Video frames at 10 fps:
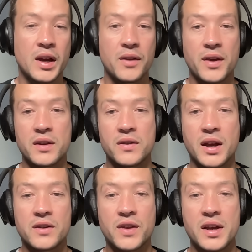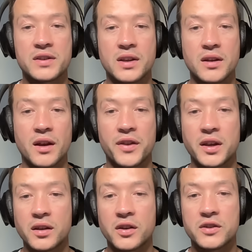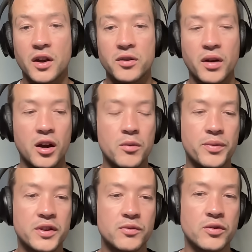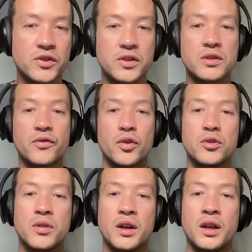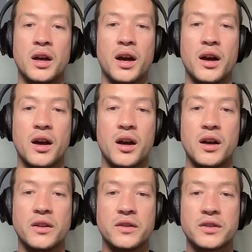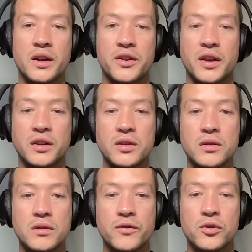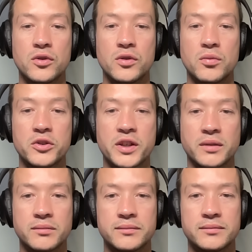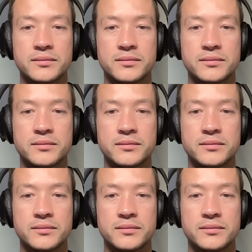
Yeah, that's it, I think. So I hope this was useful, and thank you for watching.